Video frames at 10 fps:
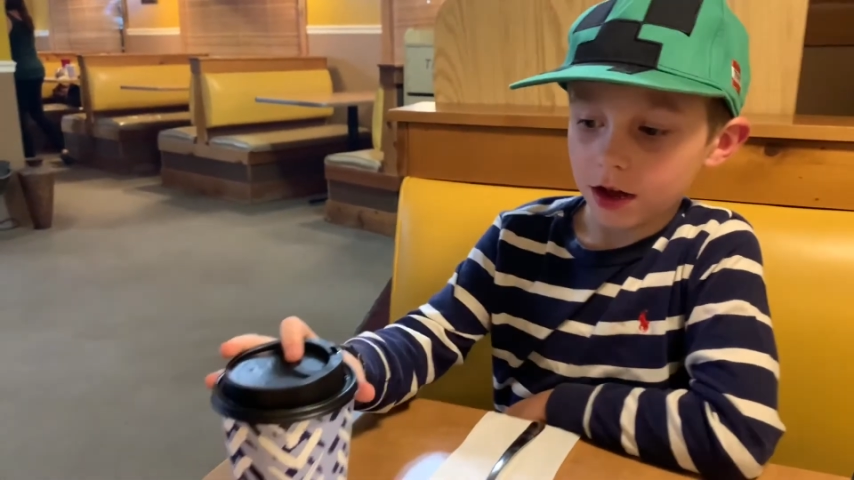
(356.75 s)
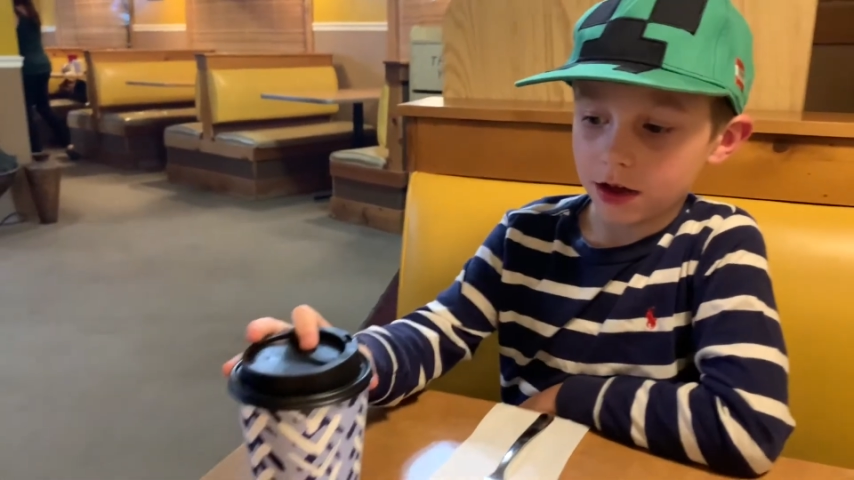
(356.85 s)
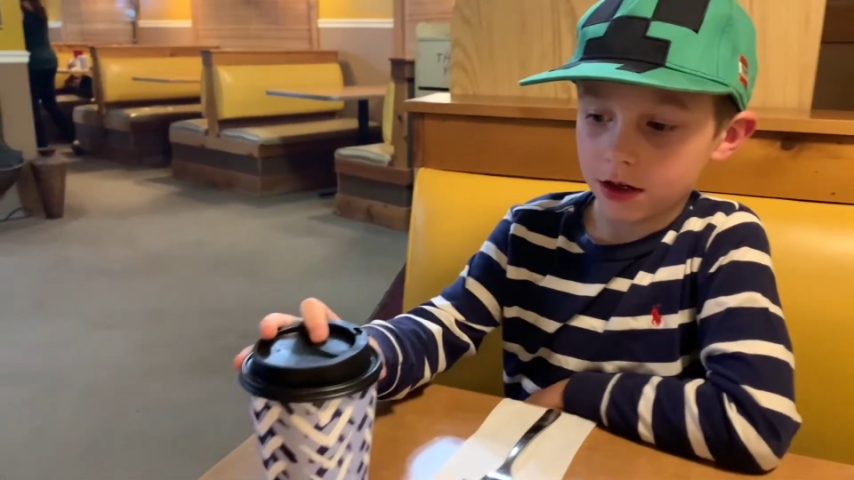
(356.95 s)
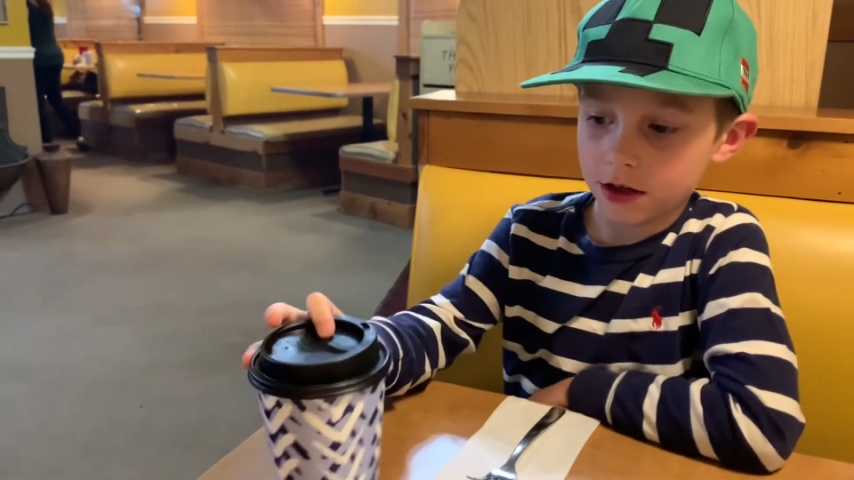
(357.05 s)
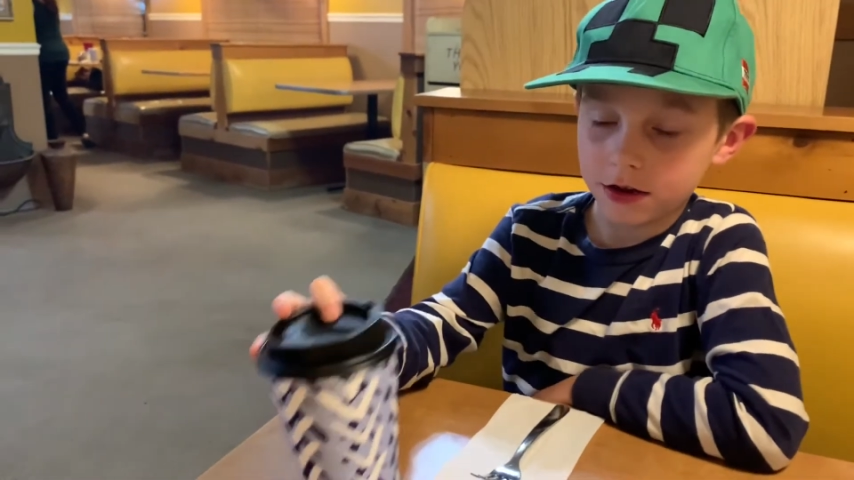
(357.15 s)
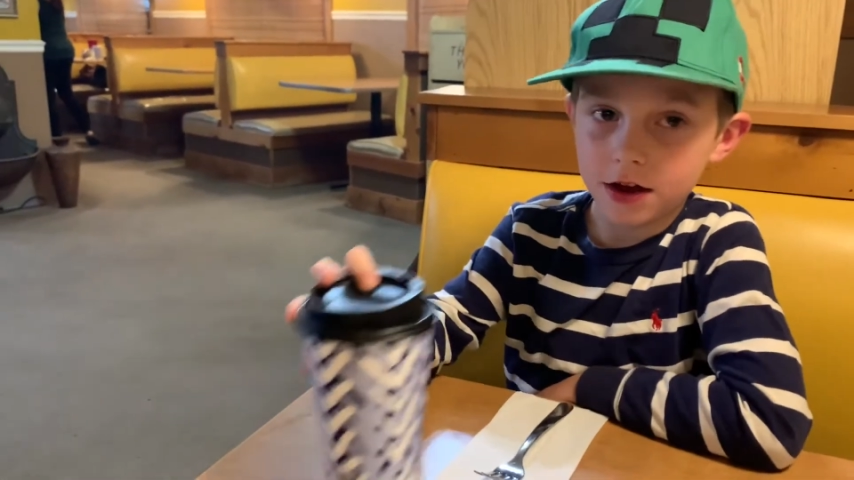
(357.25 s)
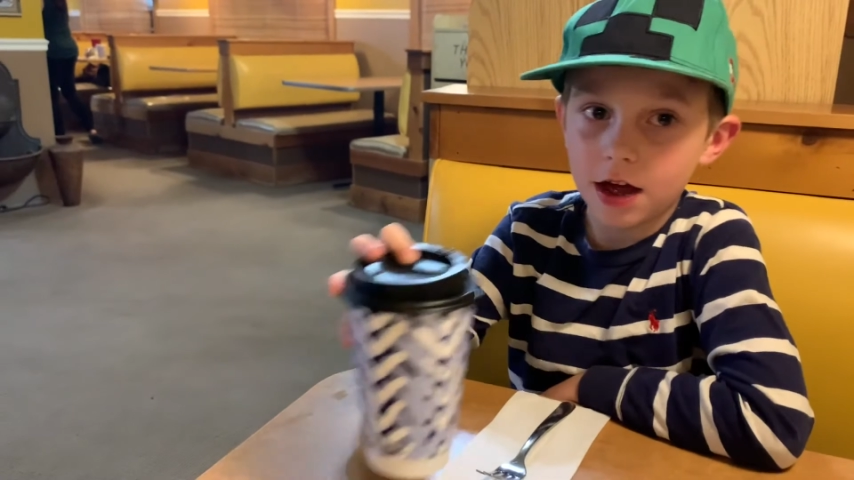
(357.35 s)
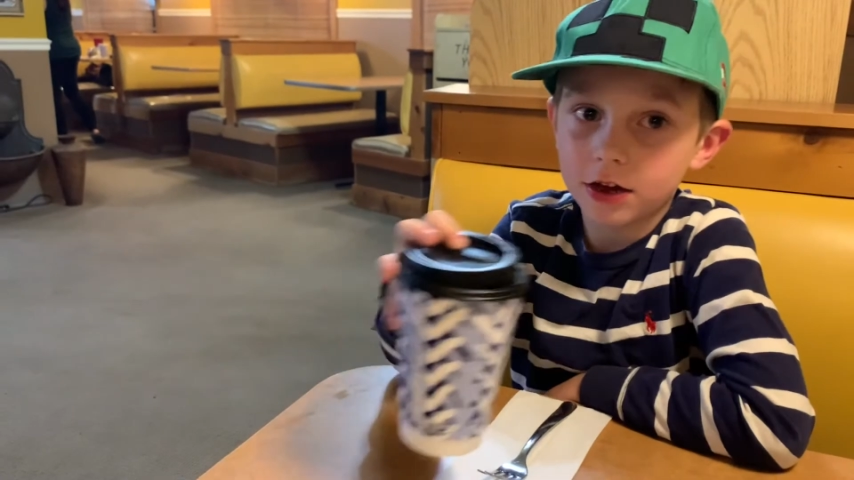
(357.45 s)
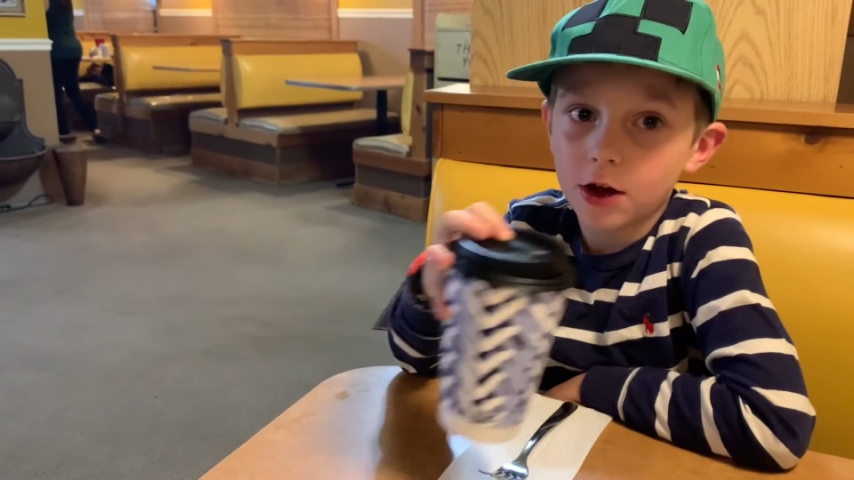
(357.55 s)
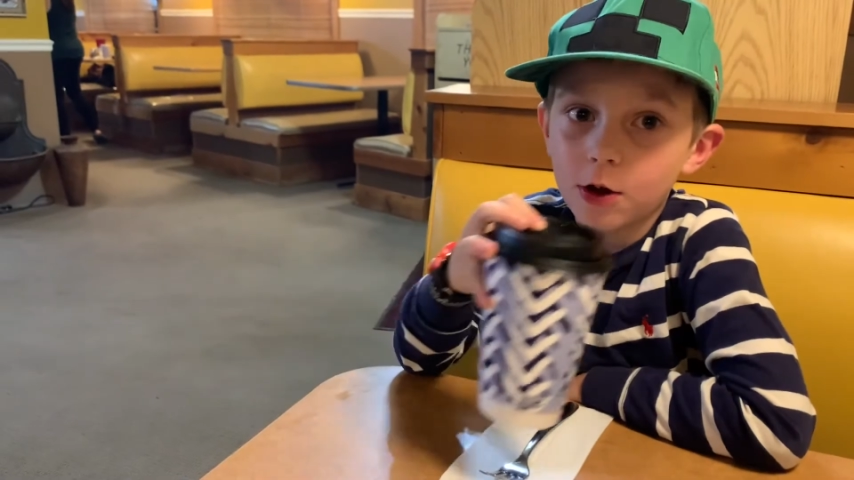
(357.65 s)
Uh, Diet
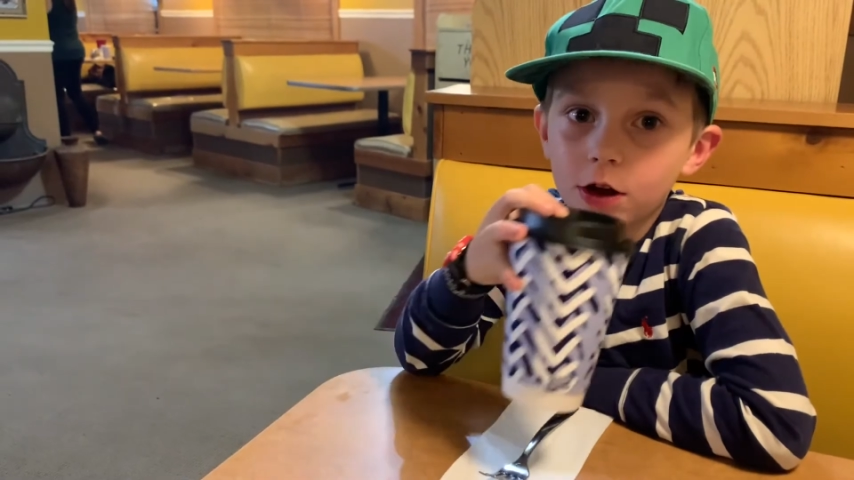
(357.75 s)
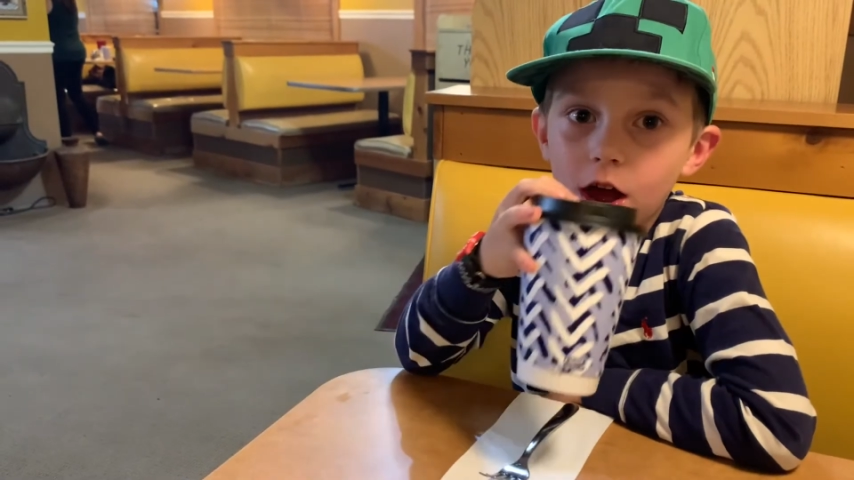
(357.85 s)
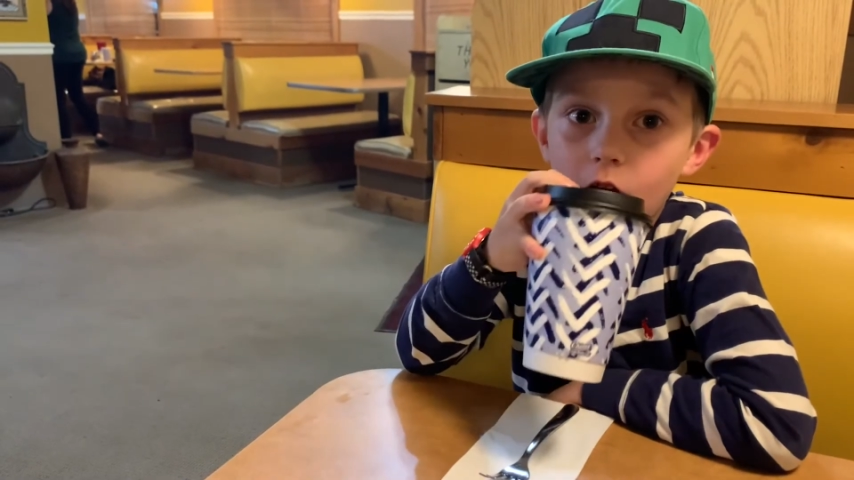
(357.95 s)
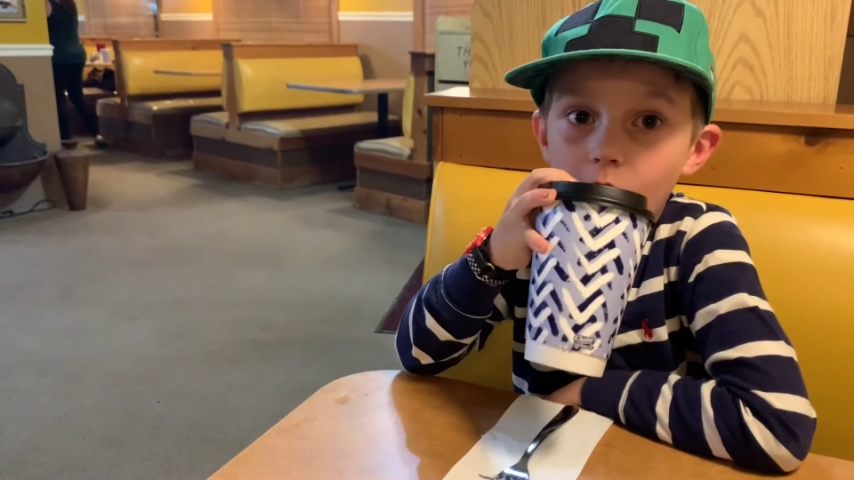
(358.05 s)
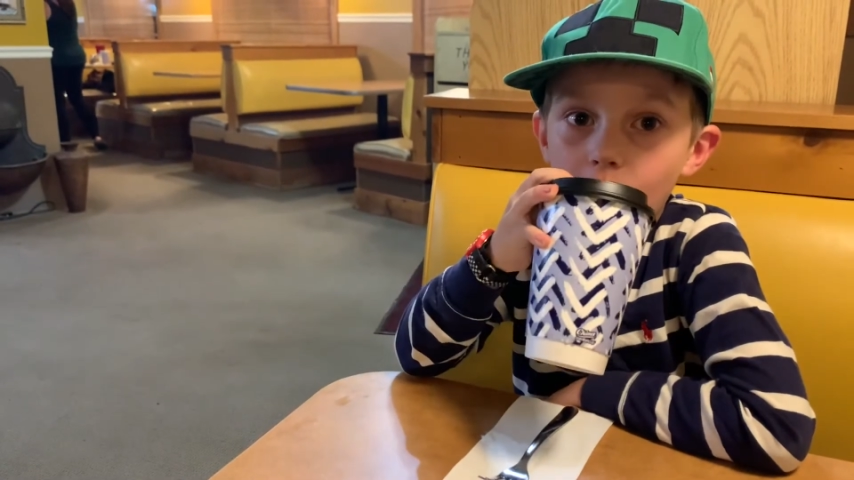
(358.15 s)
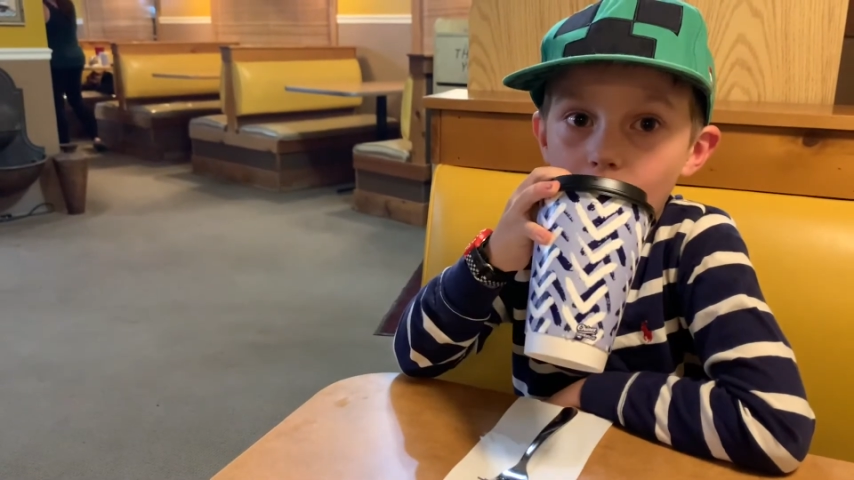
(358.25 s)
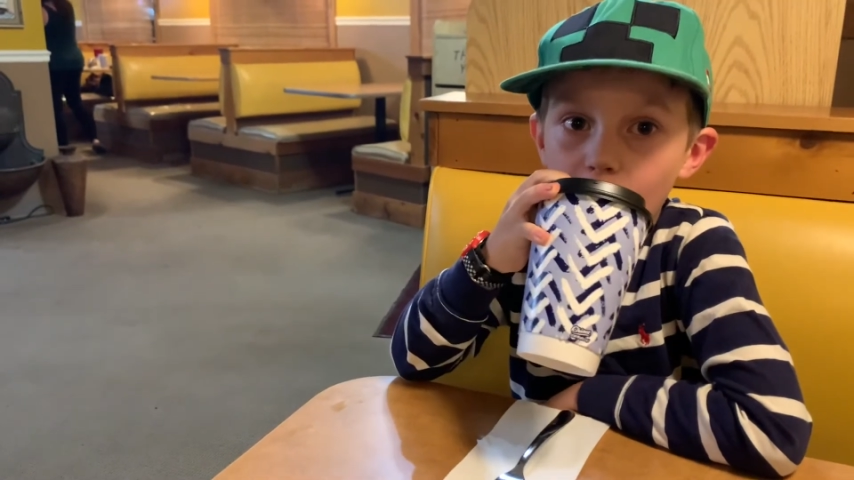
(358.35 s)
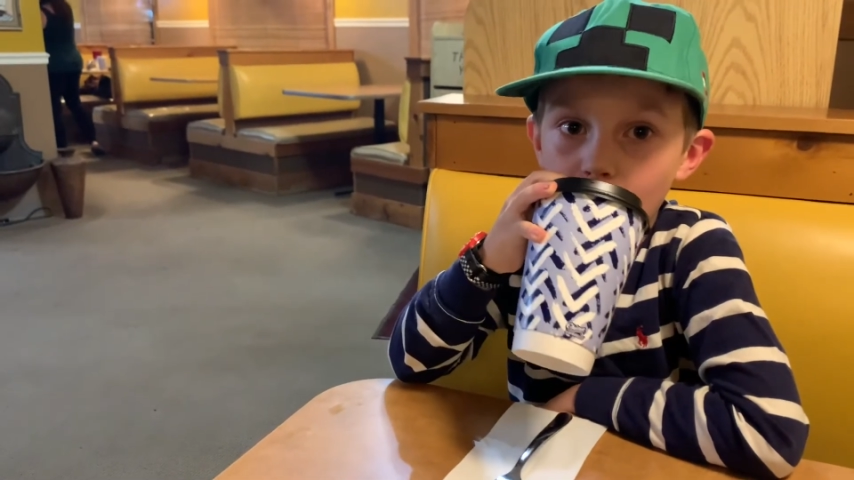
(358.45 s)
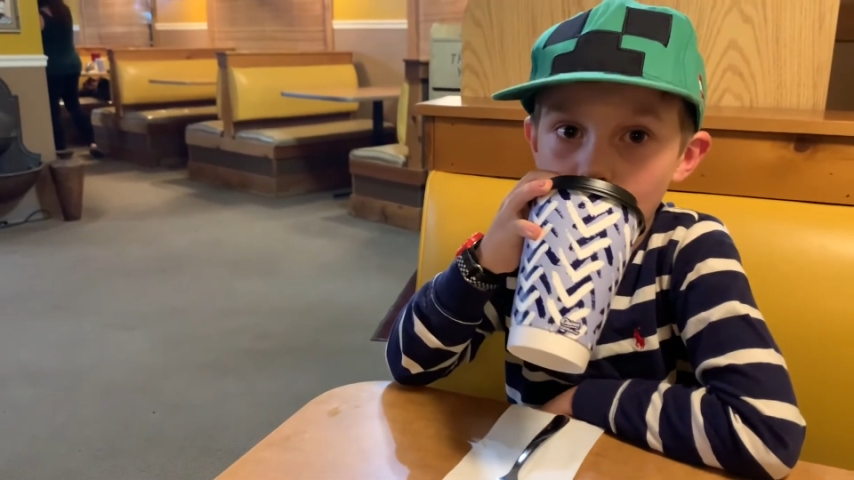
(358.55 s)
Coke. That's